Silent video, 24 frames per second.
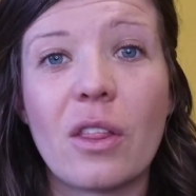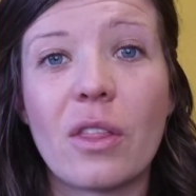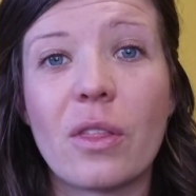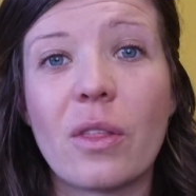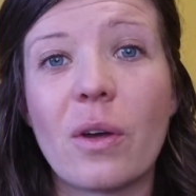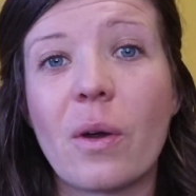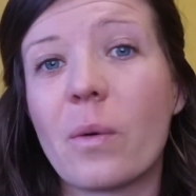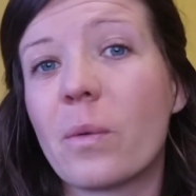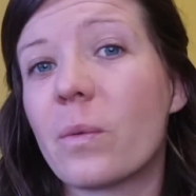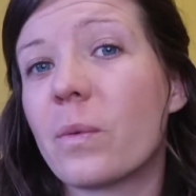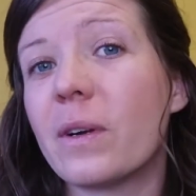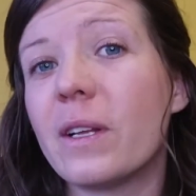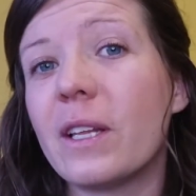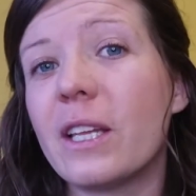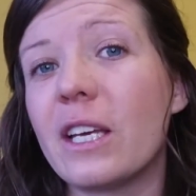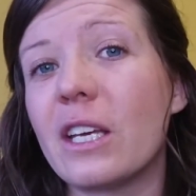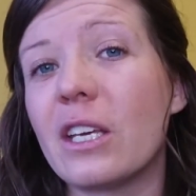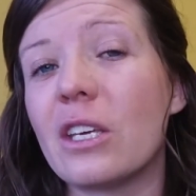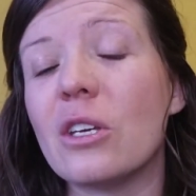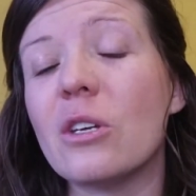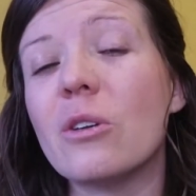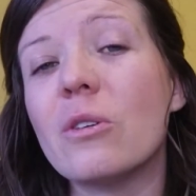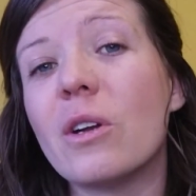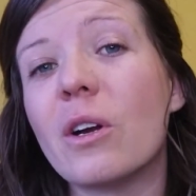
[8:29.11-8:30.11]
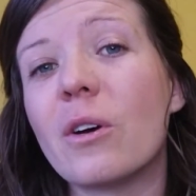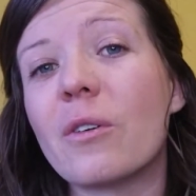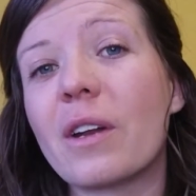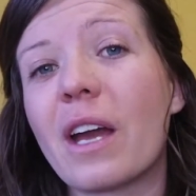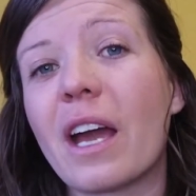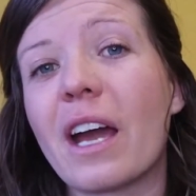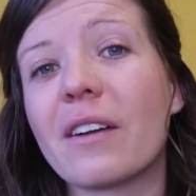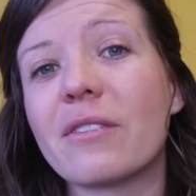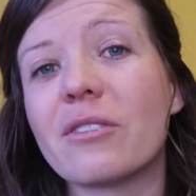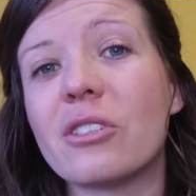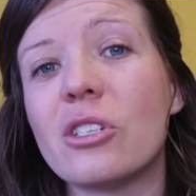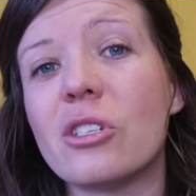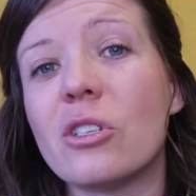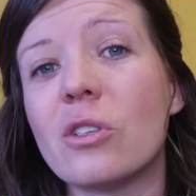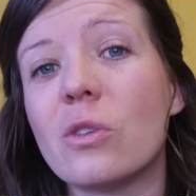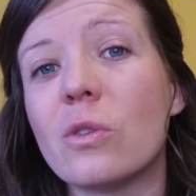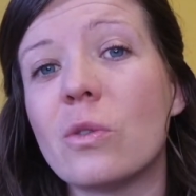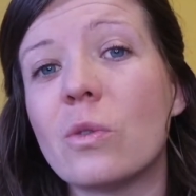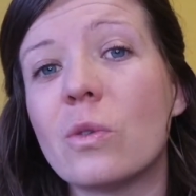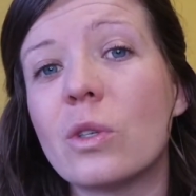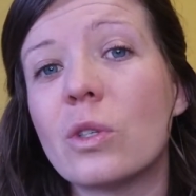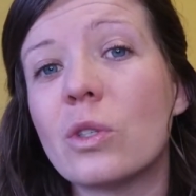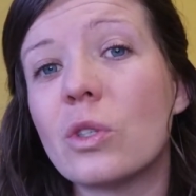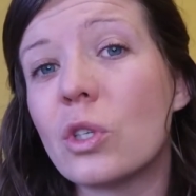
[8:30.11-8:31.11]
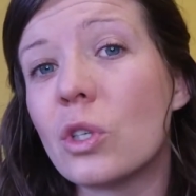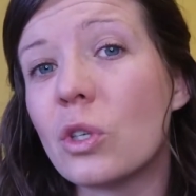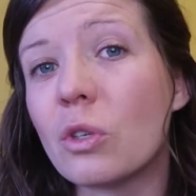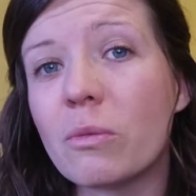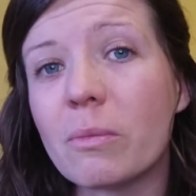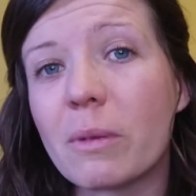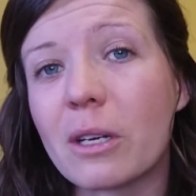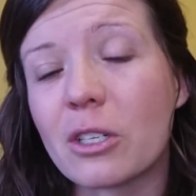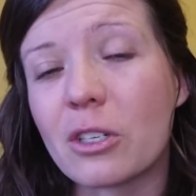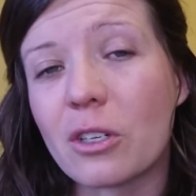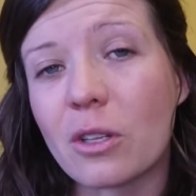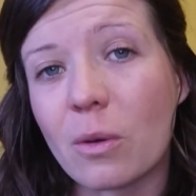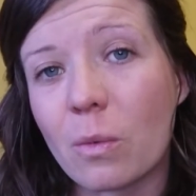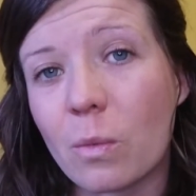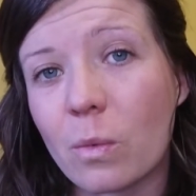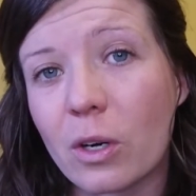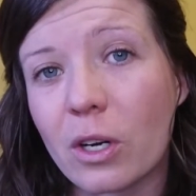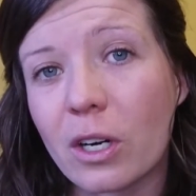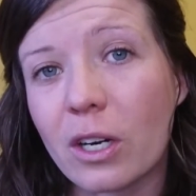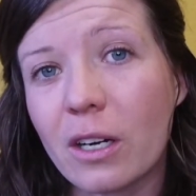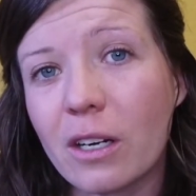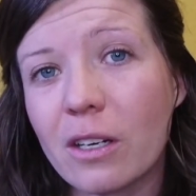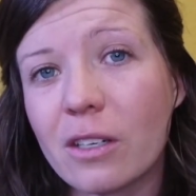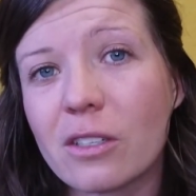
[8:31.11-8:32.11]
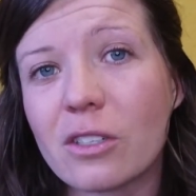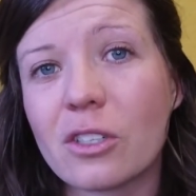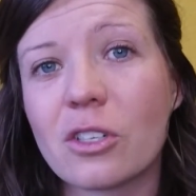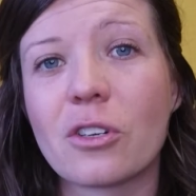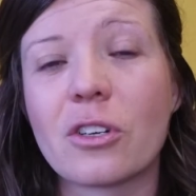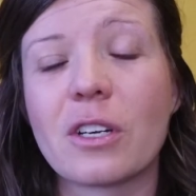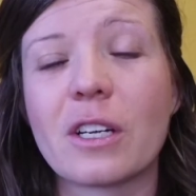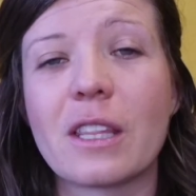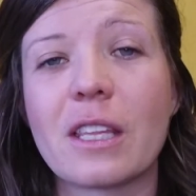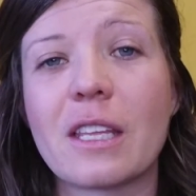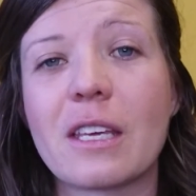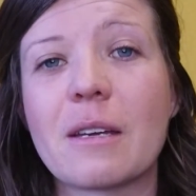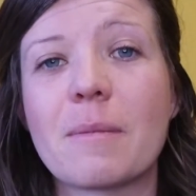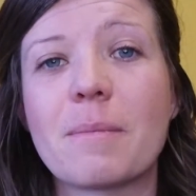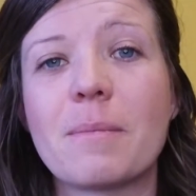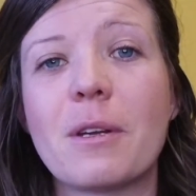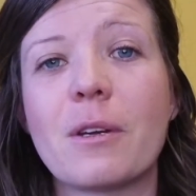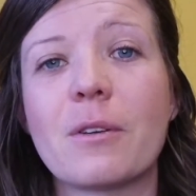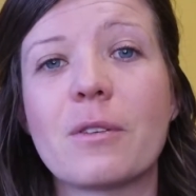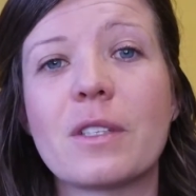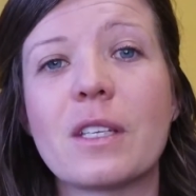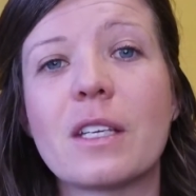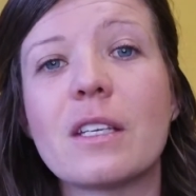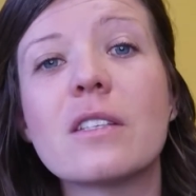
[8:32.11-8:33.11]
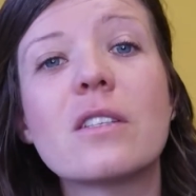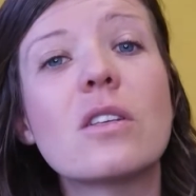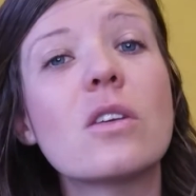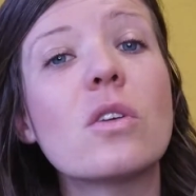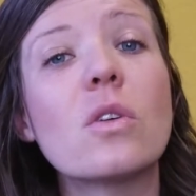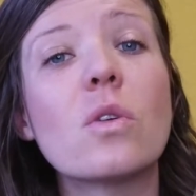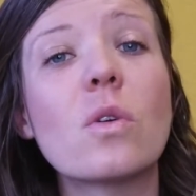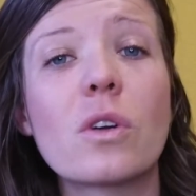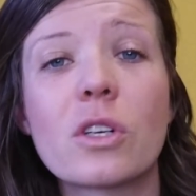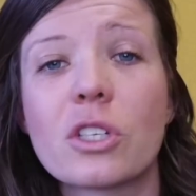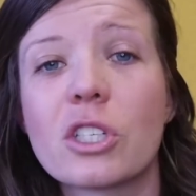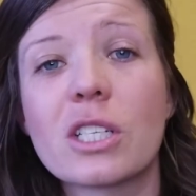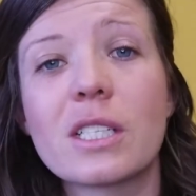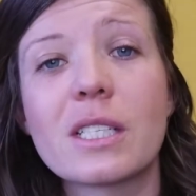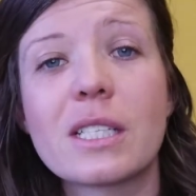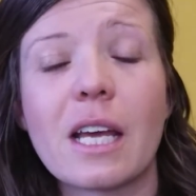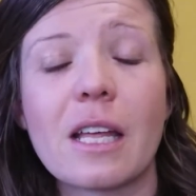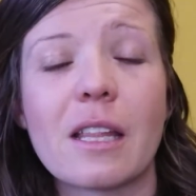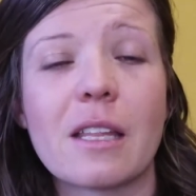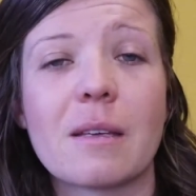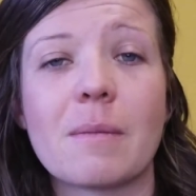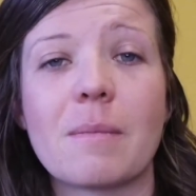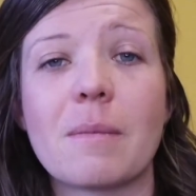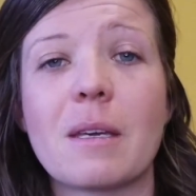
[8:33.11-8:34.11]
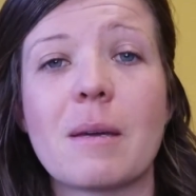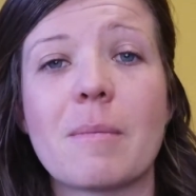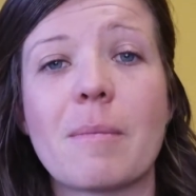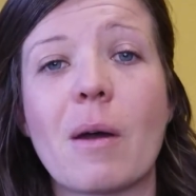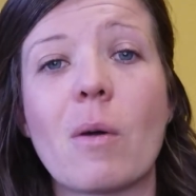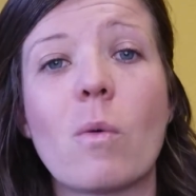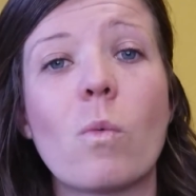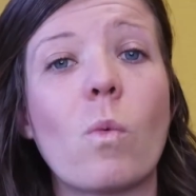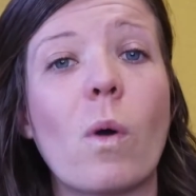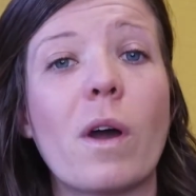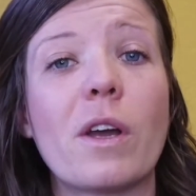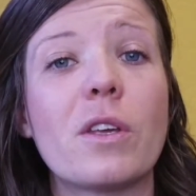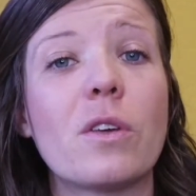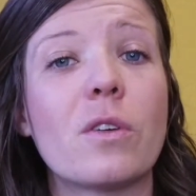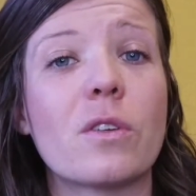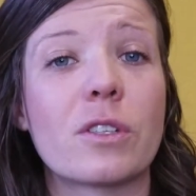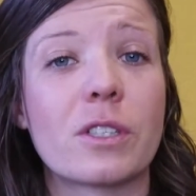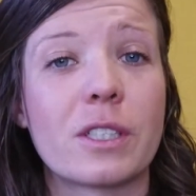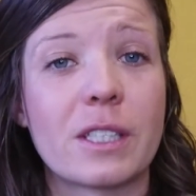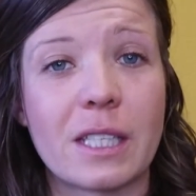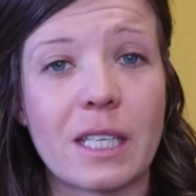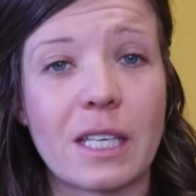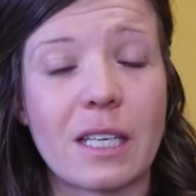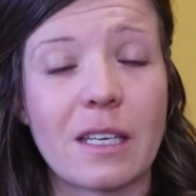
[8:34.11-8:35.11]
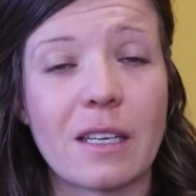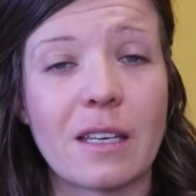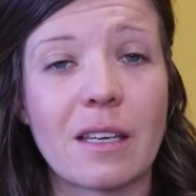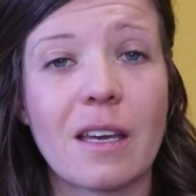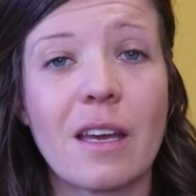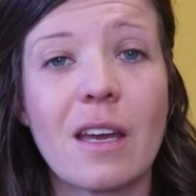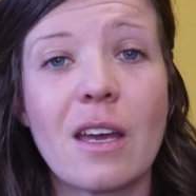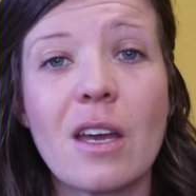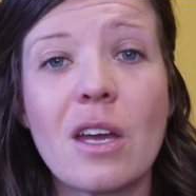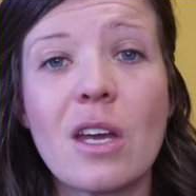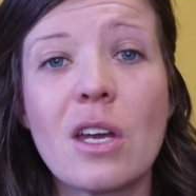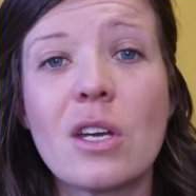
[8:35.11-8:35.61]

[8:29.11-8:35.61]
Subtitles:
Though really you don't have to do too much of the work during the hypnosis. You're just telling me about what you're seeing.